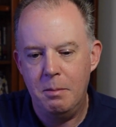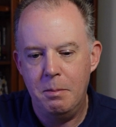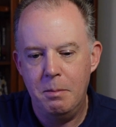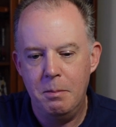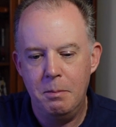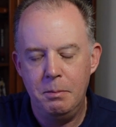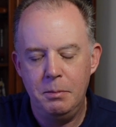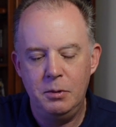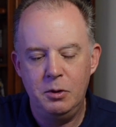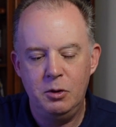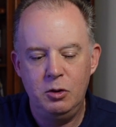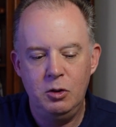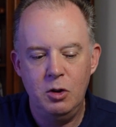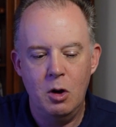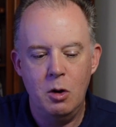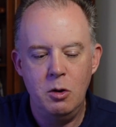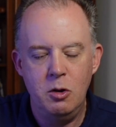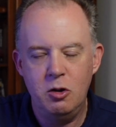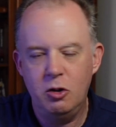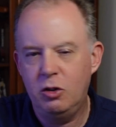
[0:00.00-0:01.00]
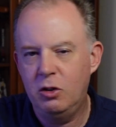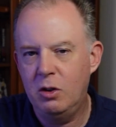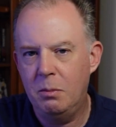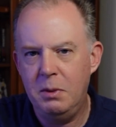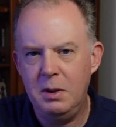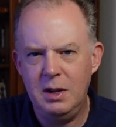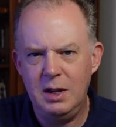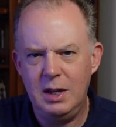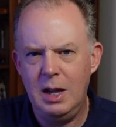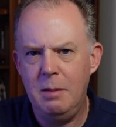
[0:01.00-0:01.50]
So just
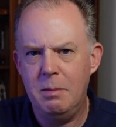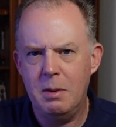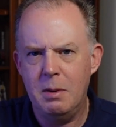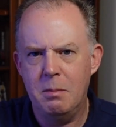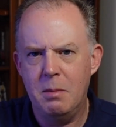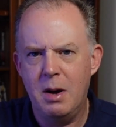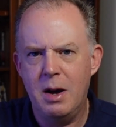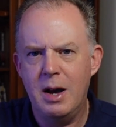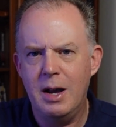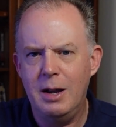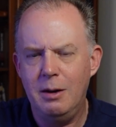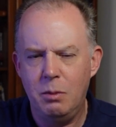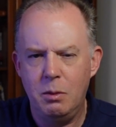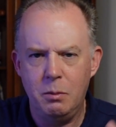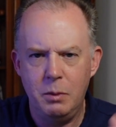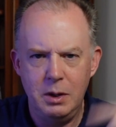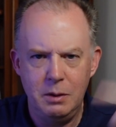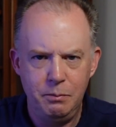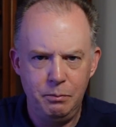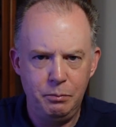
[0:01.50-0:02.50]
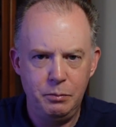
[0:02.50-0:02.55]
something to keep in mind when we